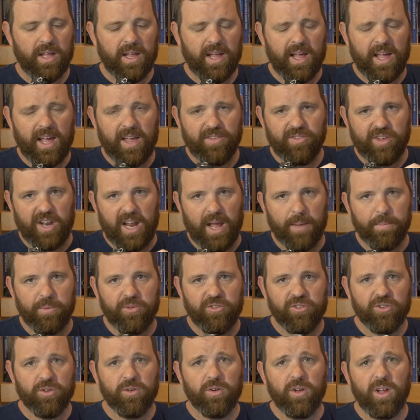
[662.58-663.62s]
has an
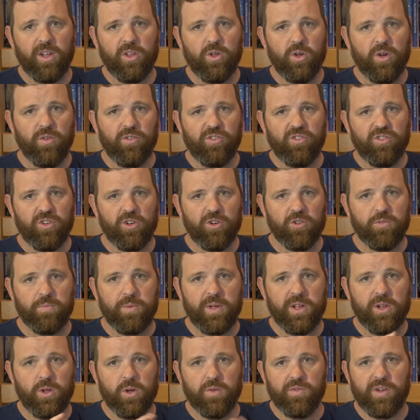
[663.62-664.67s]
aperture, and you have a shutter speed,
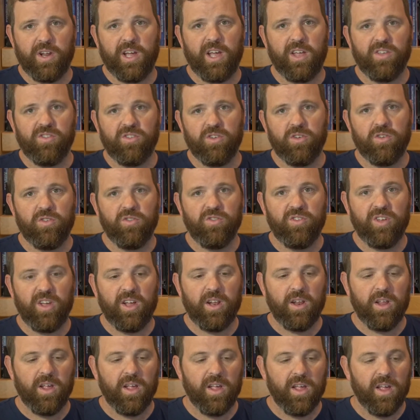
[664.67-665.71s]
and you have an ISO you
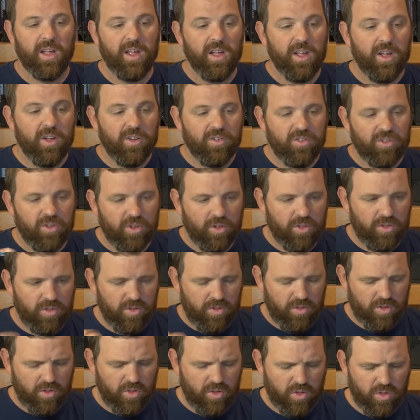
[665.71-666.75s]
set. So
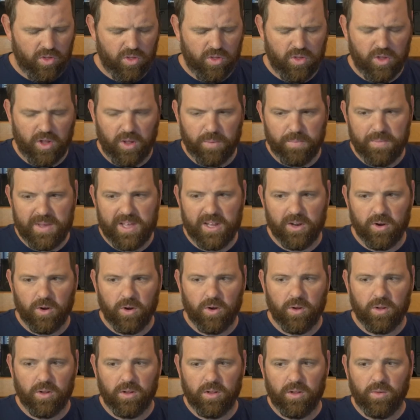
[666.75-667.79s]
the
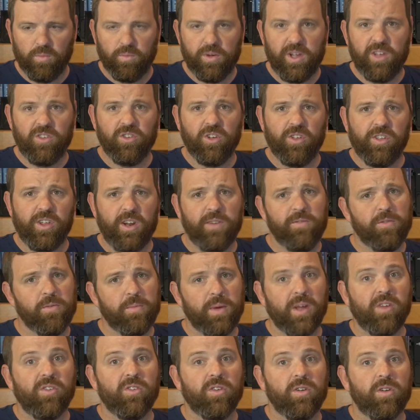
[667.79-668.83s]
meter reads all that
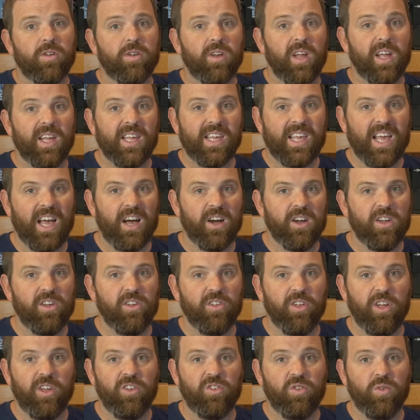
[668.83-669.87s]
information and
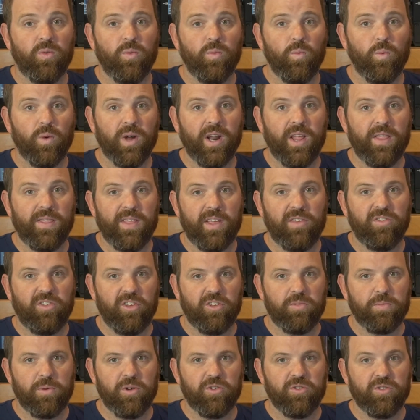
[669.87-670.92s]
calculates what it thinks the
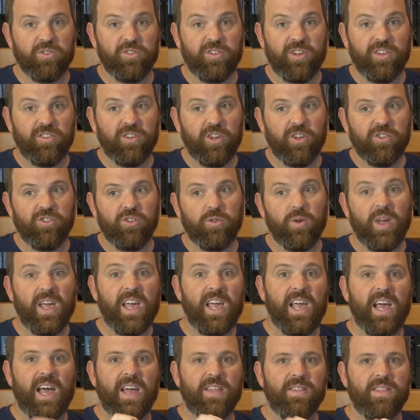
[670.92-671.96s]
exposure is, and it tells you,
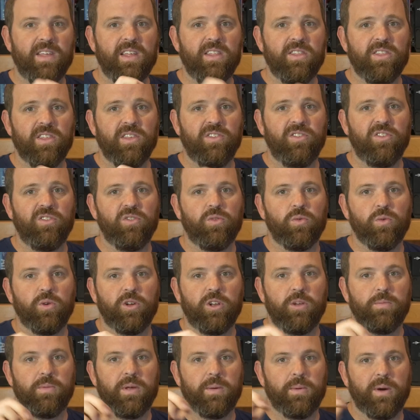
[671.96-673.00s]
hey, I think this is going
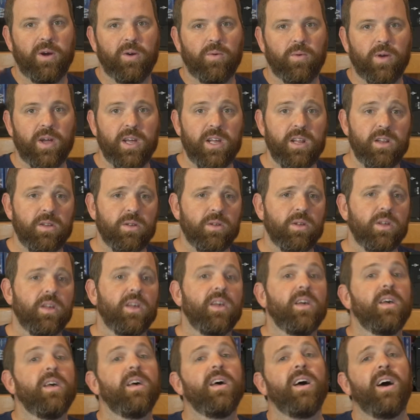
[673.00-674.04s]
to be about right.
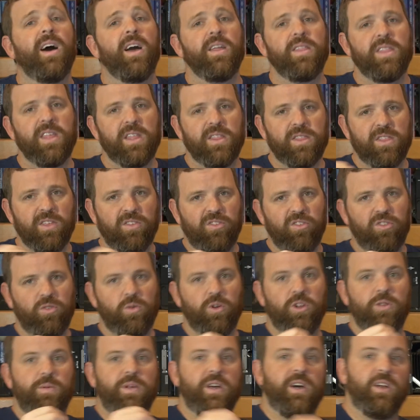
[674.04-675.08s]
I think this is
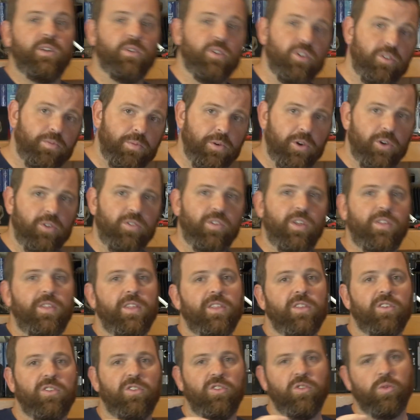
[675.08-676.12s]
going to be underexposed. I think
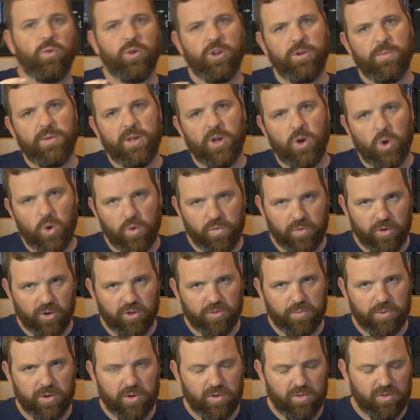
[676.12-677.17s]
this is going to be
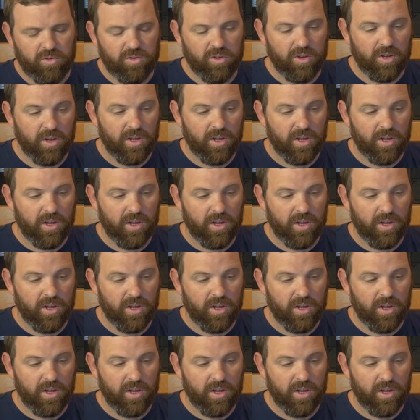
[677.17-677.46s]
overexposed.